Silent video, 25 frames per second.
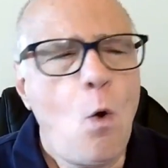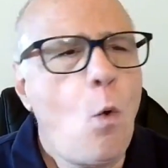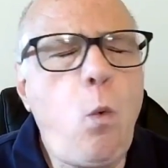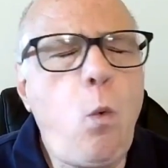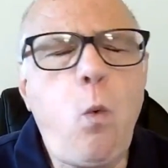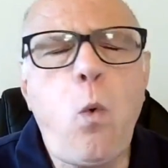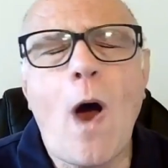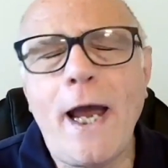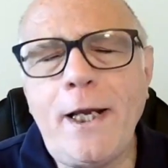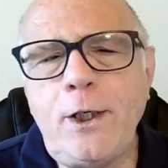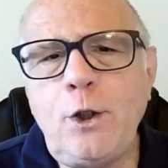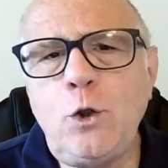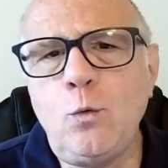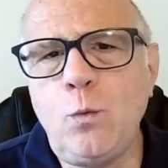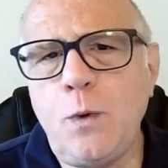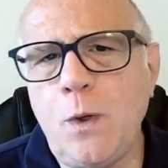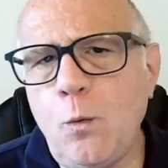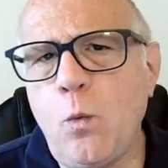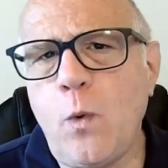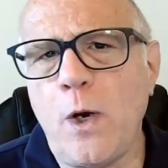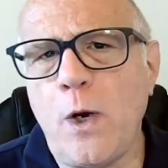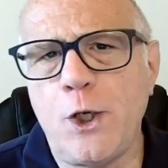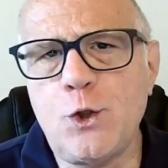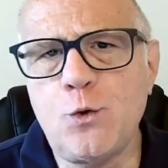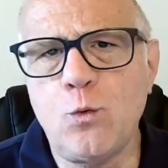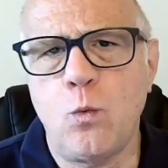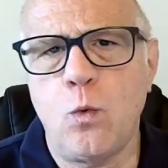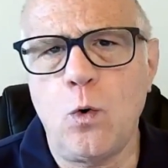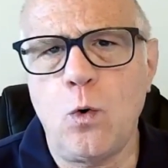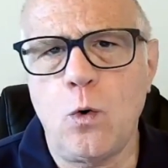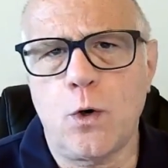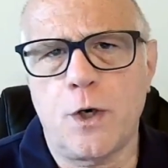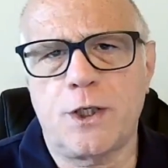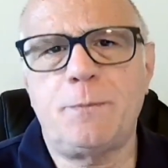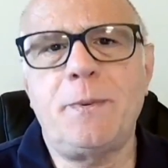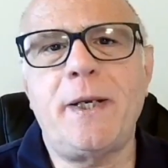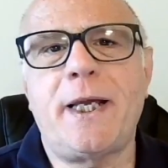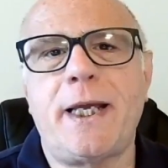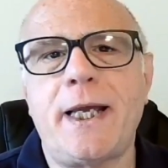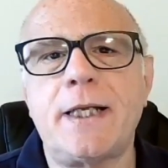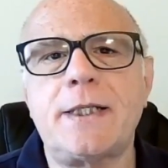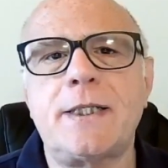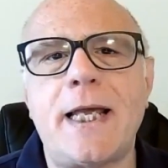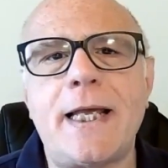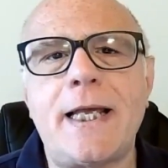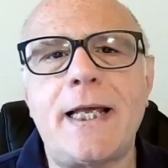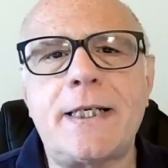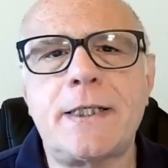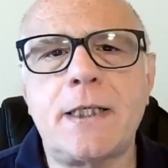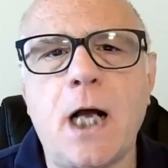Why do we wage wars?
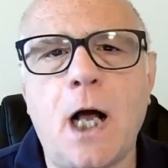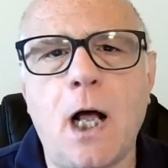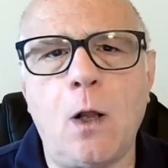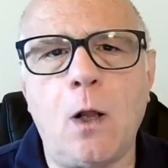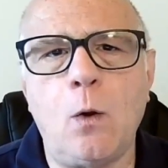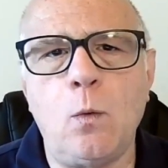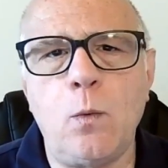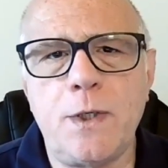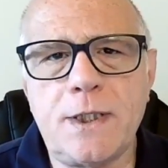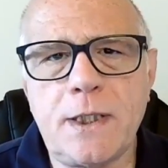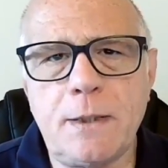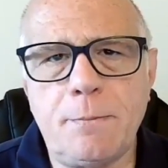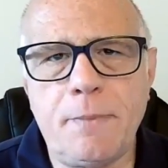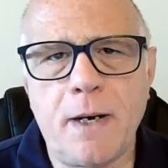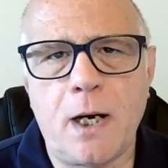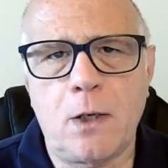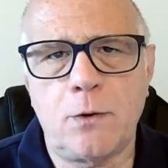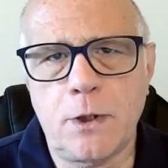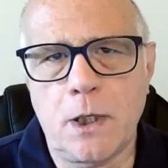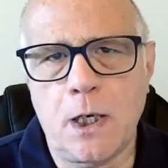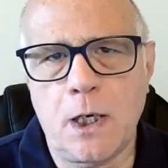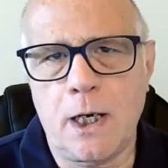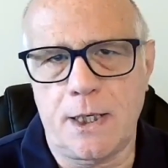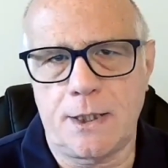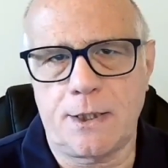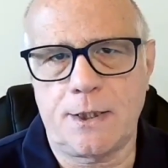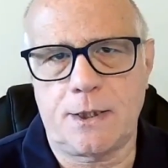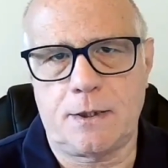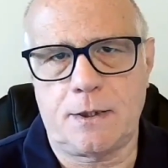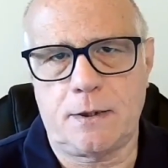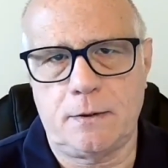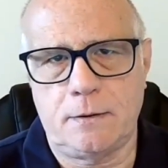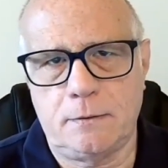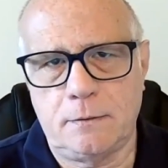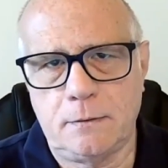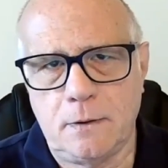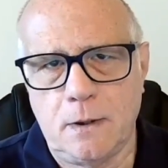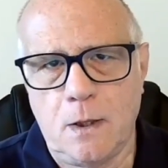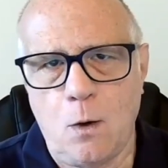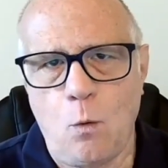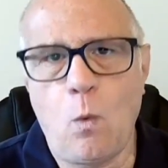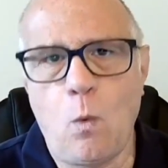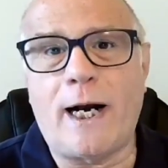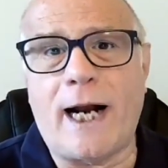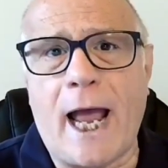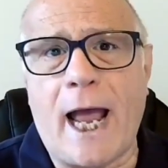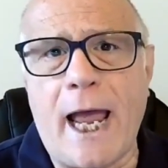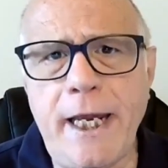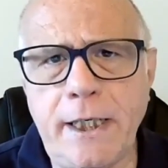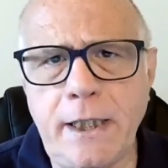Because it's always about us.
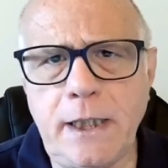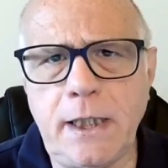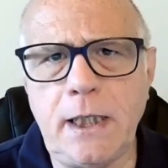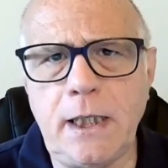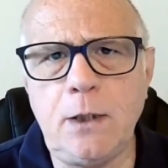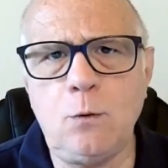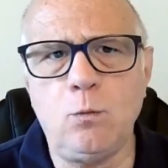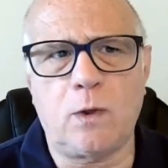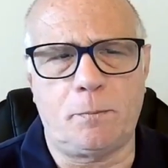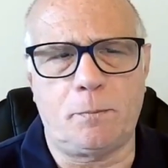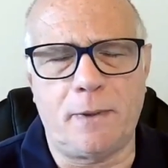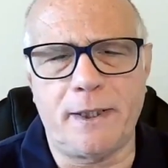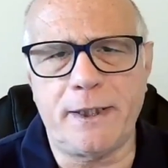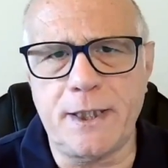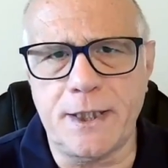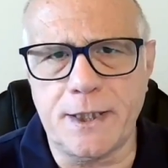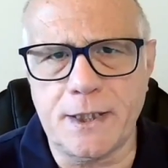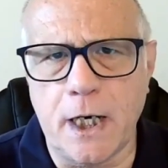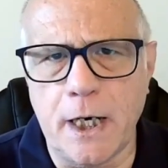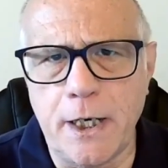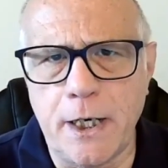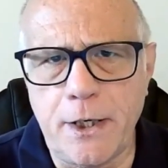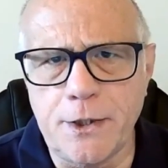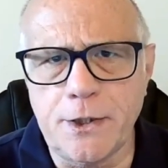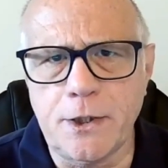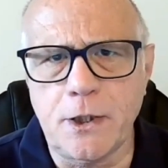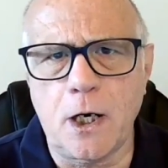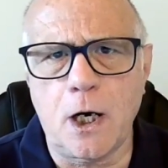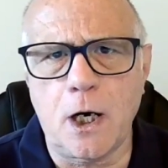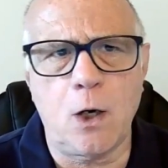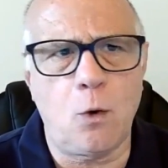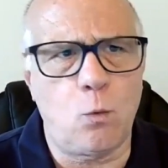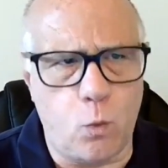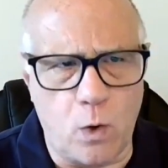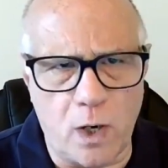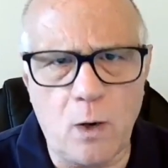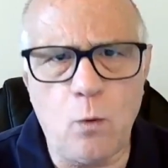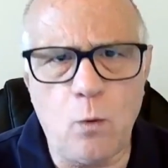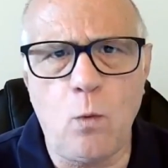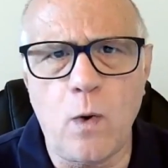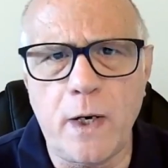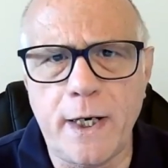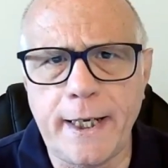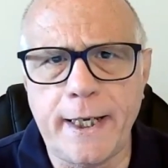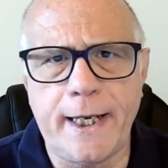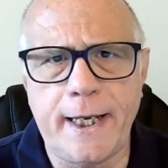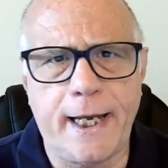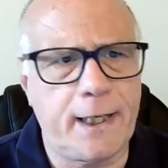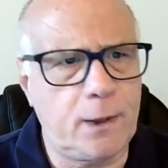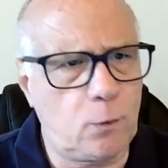What I need, what my desires are, where I
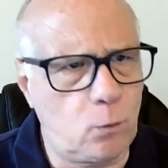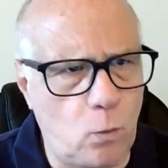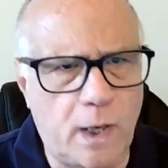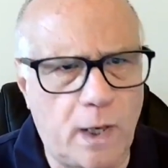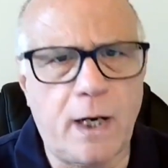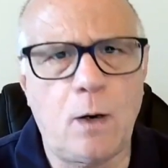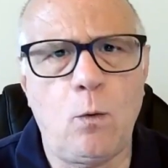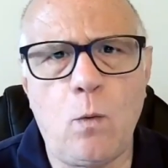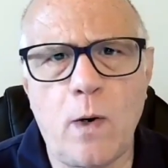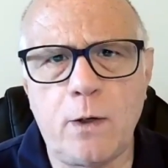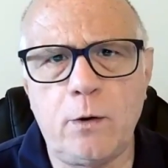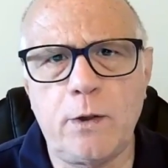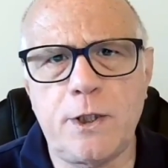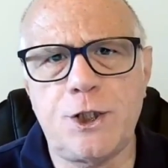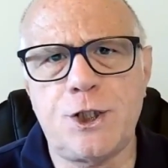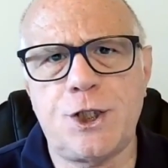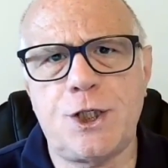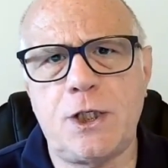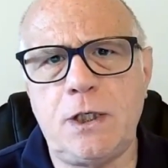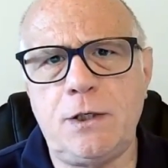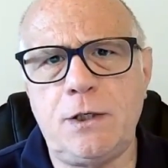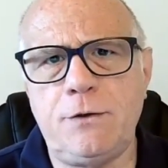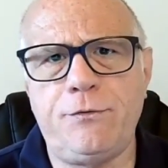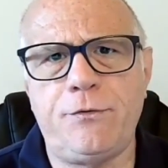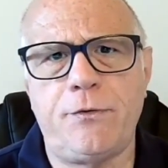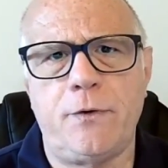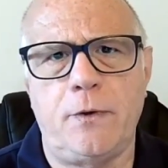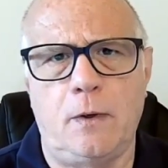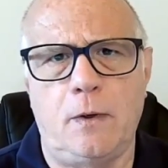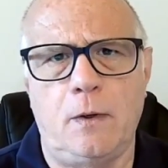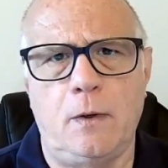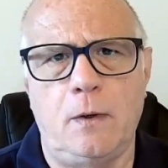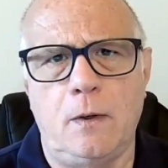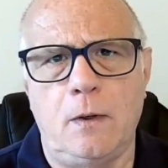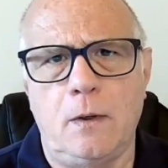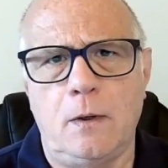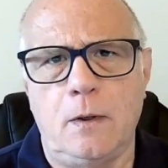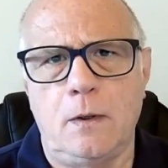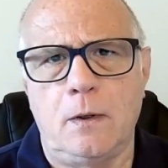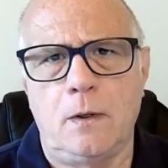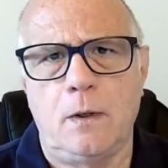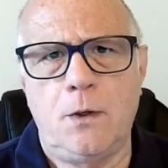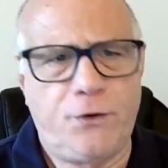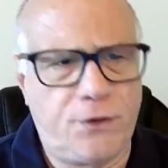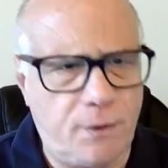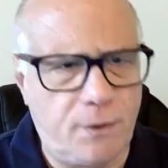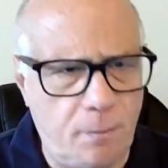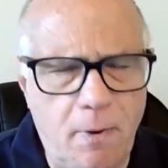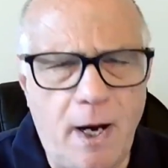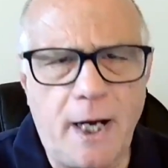want to get, what I want to achieve,
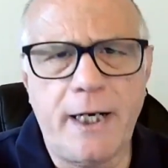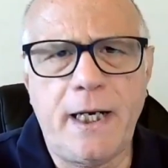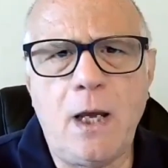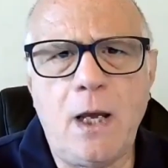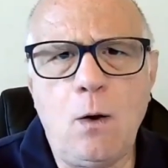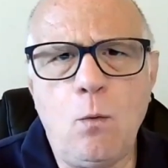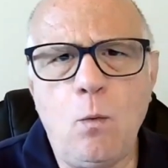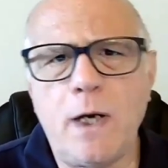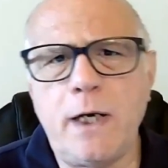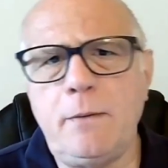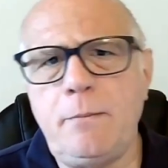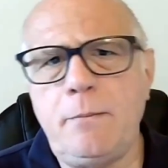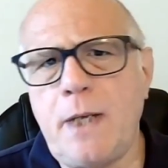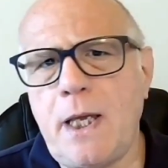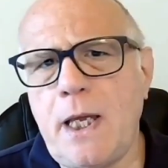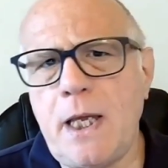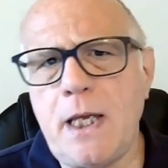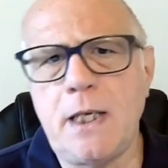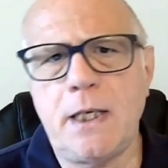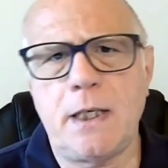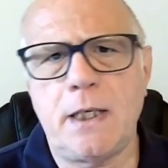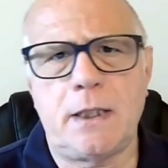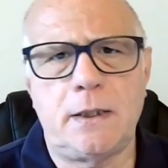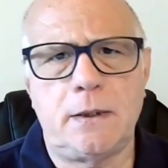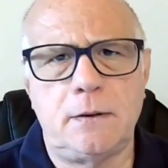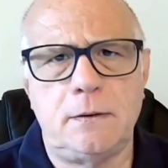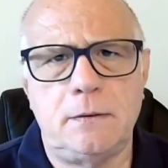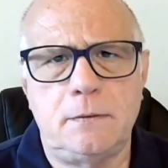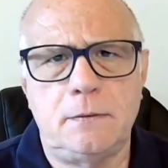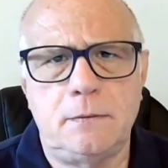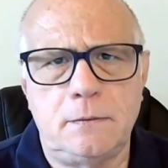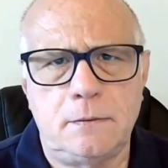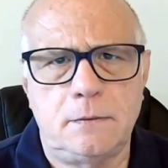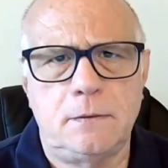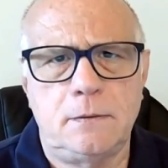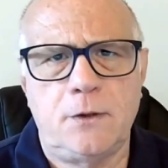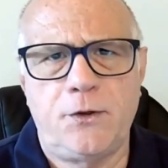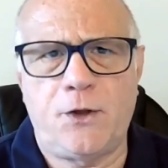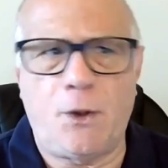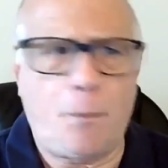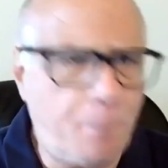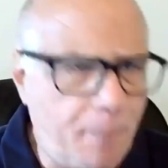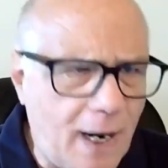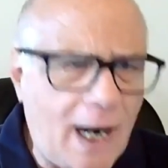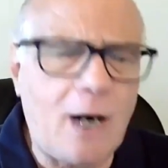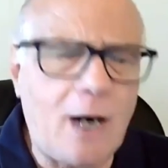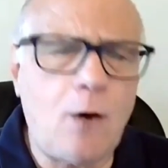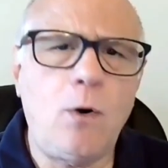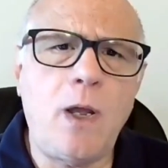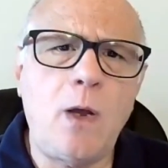the money I want to make, the
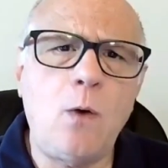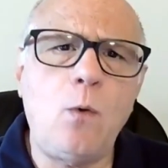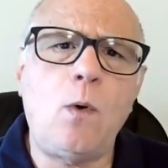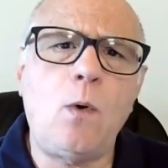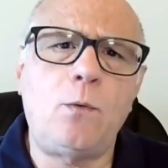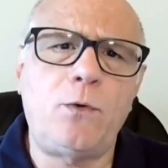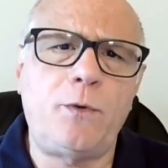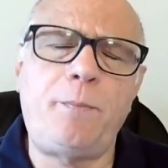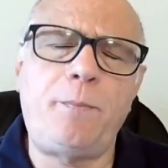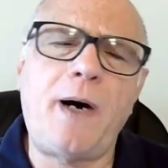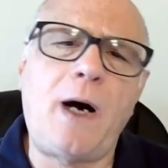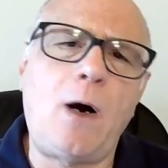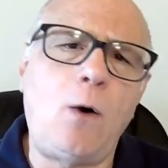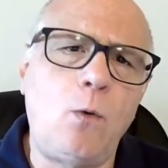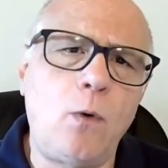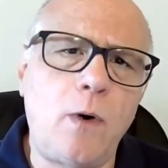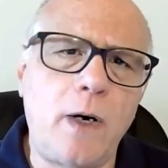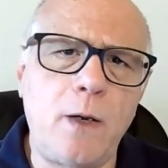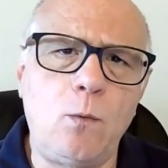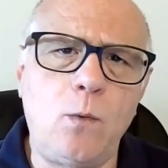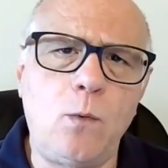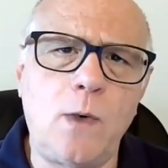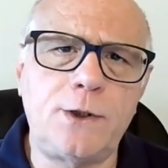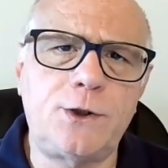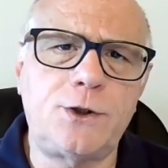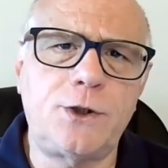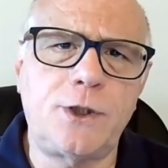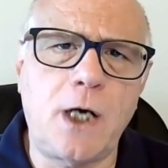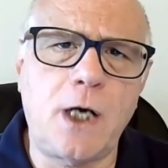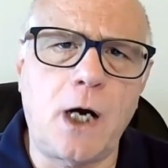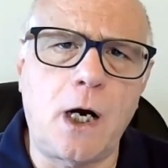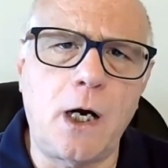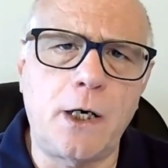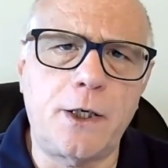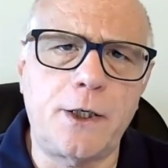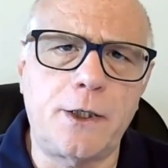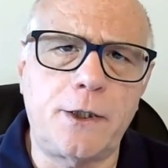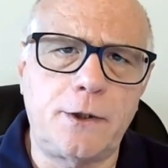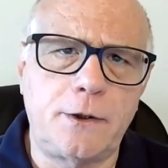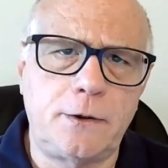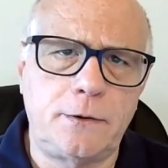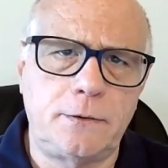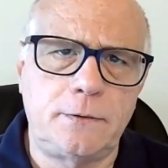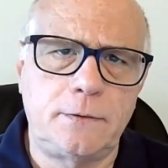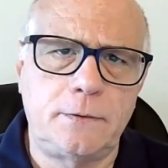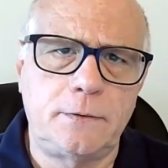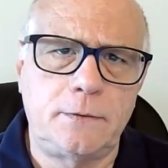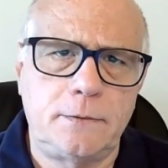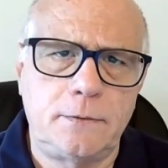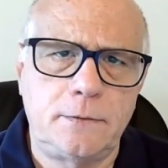power I want to conquer.